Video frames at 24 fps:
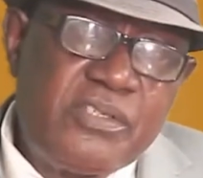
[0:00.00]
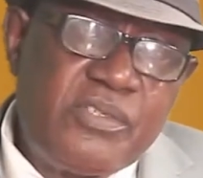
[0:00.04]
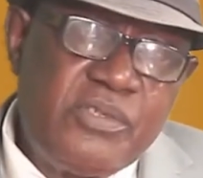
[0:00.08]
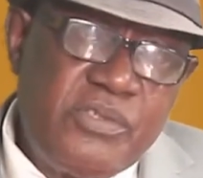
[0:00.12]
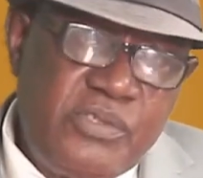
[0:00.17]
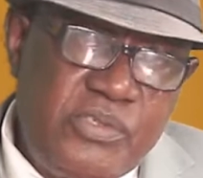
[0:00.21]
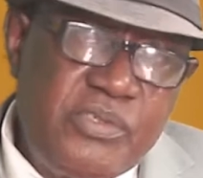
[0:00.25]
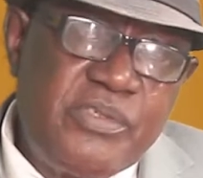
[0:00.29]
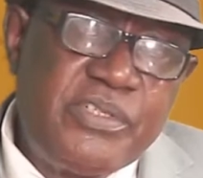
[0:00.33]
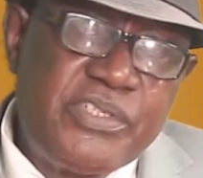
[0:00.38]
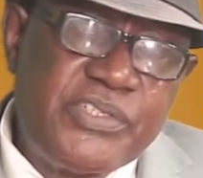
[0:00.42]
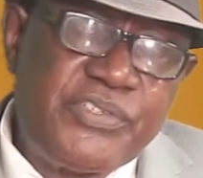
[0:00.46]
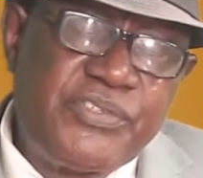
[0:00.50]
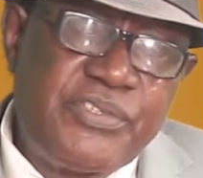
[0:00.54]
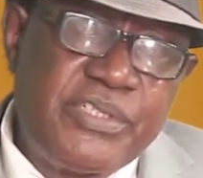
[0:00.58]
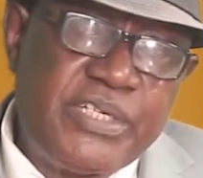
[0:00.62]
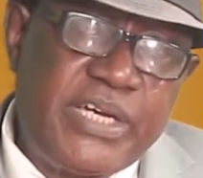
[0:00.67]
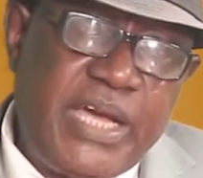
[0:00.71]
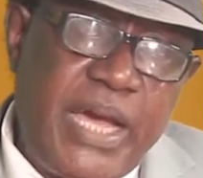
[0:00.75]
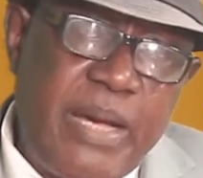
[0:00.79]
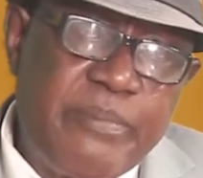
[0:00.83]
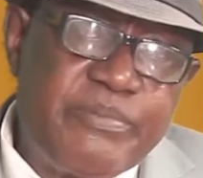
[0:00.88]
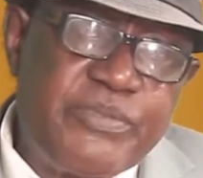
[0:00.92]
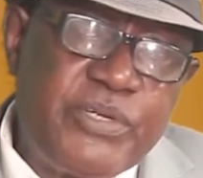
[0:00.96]
to do this
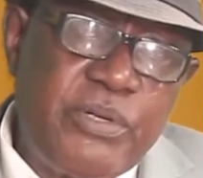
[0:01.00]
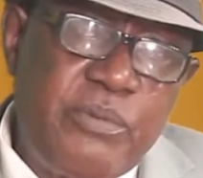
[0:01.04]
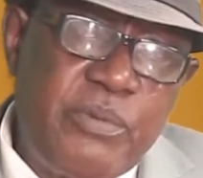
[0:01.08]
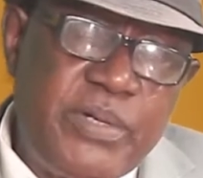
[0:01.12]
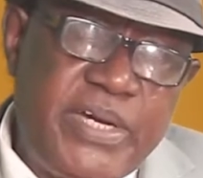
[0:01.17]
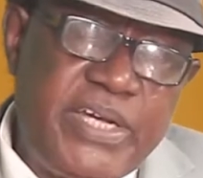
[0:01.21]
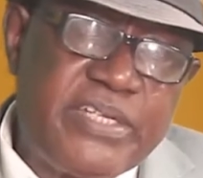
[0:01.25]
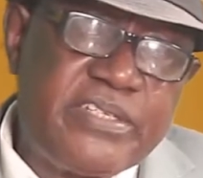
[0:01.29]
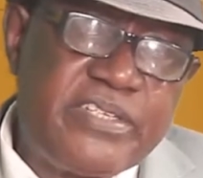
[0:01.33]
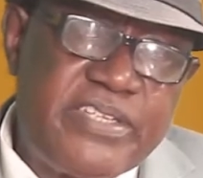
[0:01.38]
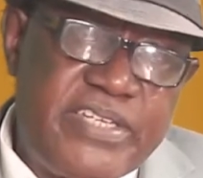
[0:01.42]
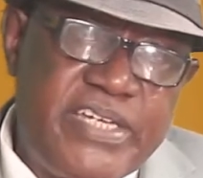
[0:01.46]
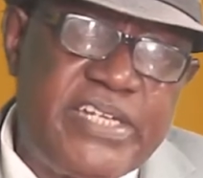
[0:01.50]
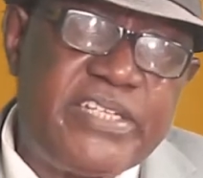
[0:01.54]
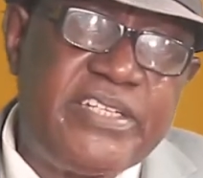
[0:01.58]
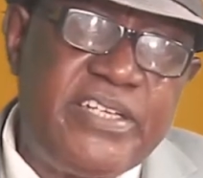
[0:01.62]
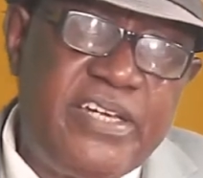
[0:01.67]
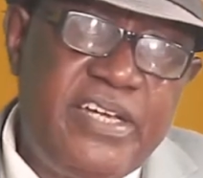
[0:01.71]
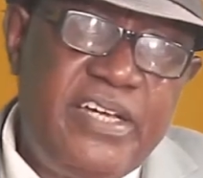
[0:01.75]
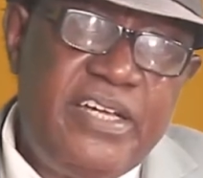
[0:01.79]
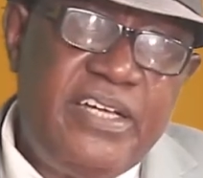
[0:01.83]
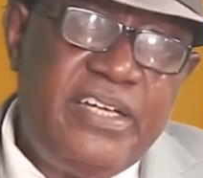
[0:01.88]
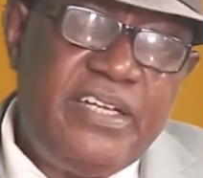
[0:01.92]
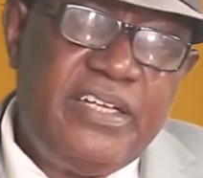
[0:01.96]
recap so we can set
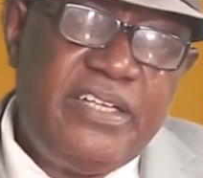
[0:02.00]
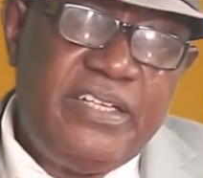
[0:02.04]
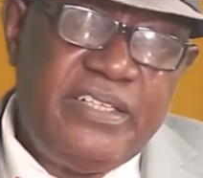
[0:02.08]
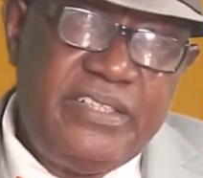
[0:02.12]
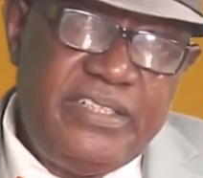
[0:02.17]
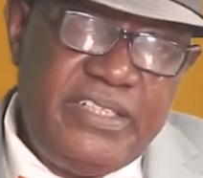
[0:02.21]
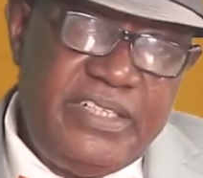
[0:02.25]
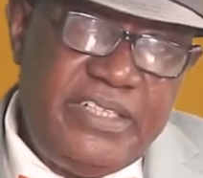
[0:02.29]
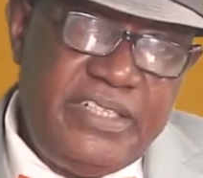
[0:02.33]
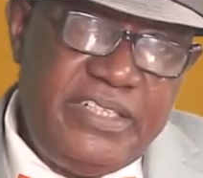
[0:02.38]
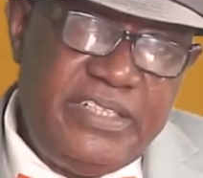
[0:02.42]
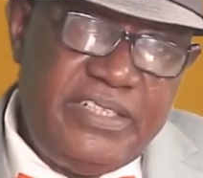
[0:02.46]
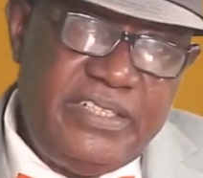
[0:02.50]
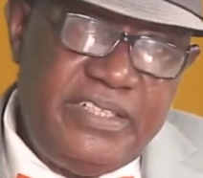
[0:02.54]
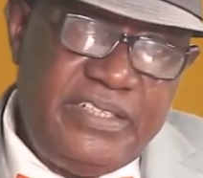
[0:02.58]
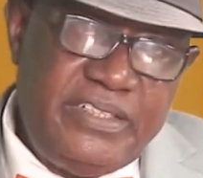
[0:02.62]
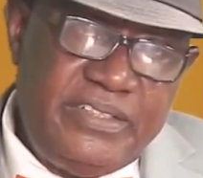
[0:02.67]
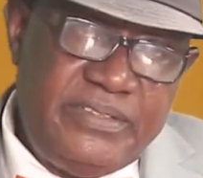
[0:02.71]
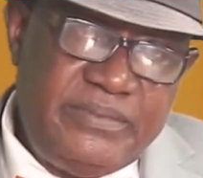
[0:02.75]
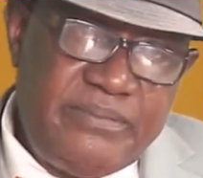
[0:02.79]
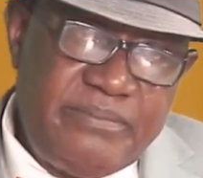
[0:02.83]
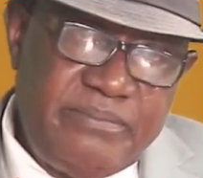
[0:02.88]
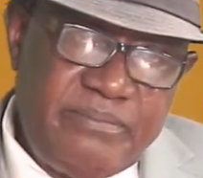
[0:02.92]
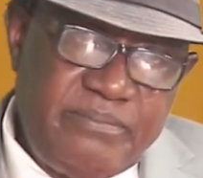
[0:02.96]
the
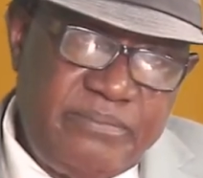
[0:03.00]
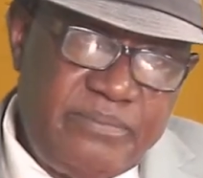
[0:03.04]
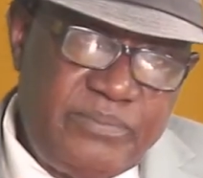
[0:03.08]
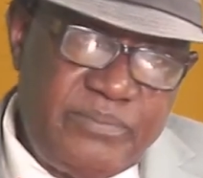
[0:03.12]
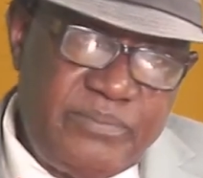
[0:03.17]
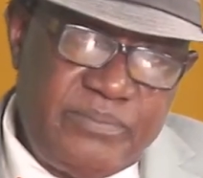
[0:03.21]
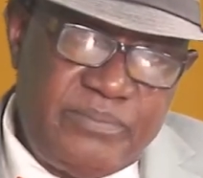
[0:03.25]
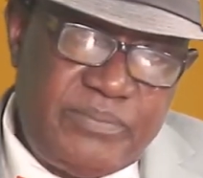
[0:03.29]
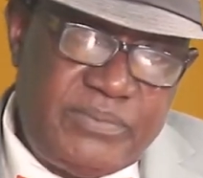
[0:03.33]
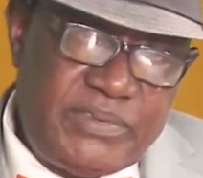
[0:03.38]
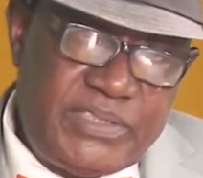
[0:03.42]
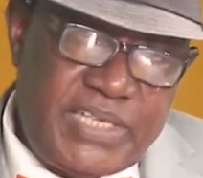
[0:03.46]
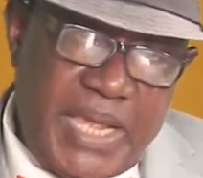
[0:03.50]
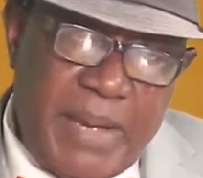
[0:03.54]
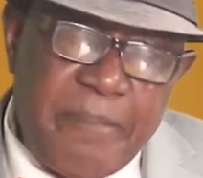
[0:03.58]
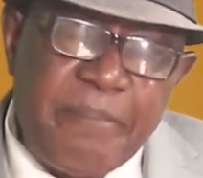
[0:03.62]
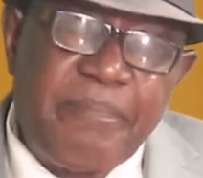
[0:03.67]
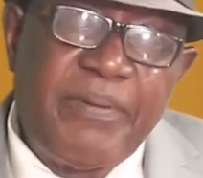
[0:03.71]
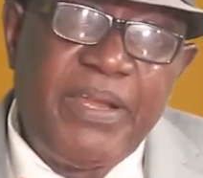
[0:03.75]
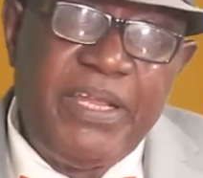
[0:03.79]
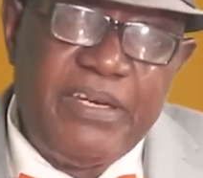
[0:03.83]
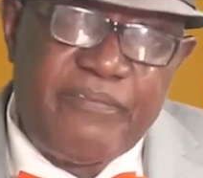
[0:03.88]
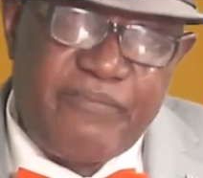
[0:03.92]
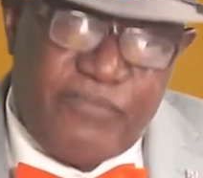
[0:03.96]

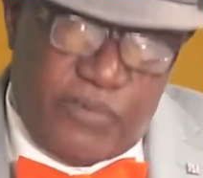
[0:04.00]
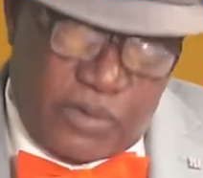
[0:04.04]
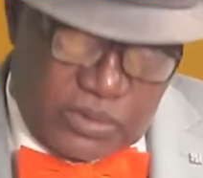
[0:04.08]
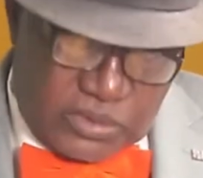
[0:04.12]
template for